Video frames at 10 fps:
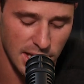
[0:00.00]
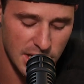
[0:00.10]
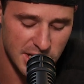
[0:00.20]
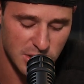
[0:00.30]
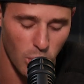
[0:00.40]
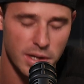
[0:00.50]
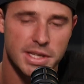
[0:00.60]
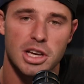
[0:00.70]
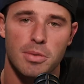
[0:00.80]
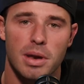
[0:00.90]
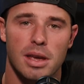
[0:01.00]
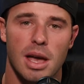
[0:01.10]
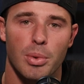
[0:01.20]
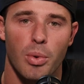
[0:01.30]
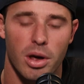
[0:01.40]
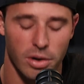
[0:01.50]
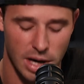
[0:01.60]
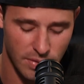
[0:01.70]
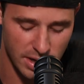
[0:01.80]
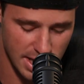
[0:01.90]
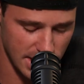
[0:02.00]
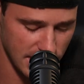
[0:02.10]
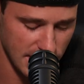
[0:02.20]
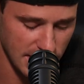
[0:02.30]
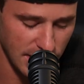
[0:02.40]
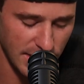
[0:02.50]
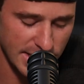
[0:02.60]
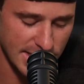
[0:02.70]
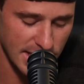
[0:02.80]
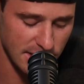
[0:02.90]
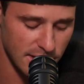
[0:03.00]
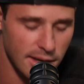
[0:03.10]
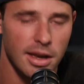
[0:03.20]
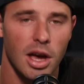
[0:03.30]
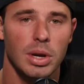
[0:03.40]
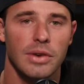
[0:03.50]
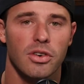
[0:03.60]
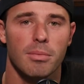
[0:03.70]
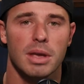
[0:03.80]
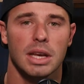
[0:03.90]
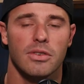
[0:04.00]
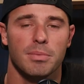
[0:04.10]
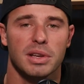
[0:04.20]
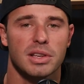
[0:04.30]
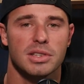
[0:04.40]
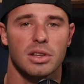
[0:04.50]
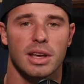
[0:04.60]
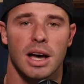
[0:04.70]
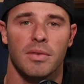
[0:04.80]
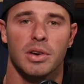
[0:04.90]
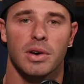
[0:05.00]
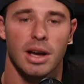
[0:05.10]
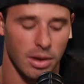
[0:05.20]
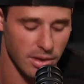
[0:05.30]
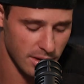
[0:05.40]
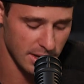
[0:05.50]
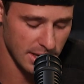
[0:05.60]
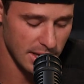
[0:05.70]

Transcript: It's just one scoop in a cup of water every day. That's it. No need for a million different pills to look out for your health.